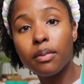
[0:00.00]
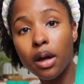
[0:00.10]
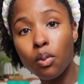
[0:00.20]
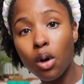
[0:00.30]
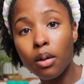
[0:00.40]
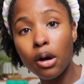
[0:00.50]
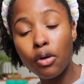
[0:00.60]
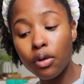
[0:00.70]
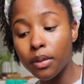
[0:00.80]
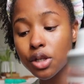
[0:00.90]
my water bottle
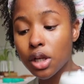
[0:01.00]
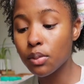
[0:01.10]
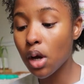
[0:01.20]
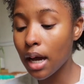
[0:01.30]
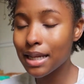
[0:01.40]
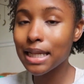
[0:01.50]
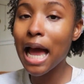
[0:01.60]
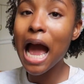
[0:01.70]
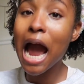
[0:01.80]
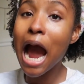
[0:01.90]
from the gym, you guys.
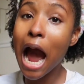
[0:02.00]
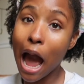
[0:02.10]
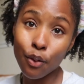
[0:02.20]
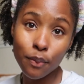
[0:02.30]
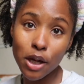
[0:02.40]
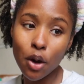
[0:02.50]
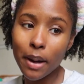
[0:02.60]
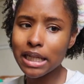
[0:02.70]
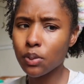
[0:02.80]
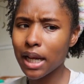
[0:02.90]
I will be on
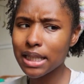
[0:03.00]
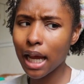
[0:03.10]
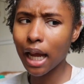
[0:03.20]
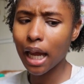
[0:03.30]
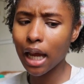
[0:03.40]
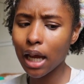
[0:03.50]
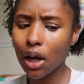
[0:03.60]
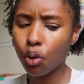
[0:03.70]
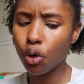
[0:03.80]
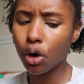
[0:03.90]
my 22nd
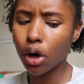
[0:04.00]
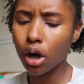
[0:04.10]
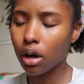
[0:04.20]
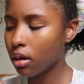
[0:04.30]
or